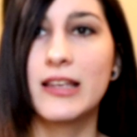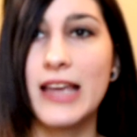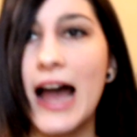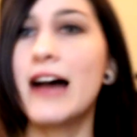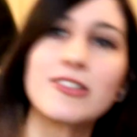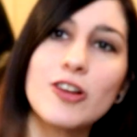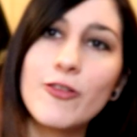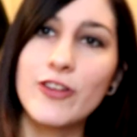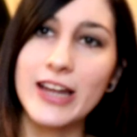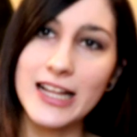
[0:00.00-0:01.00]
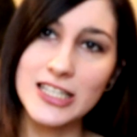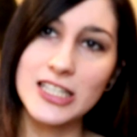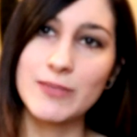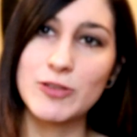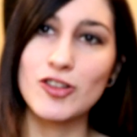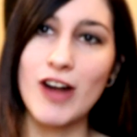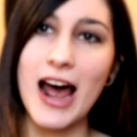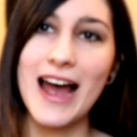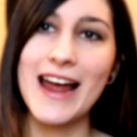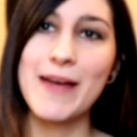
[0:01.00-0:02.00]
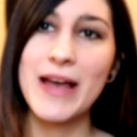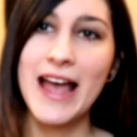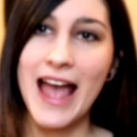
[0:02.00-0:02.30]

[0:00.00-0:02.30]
yeah, don't forget to subscribe.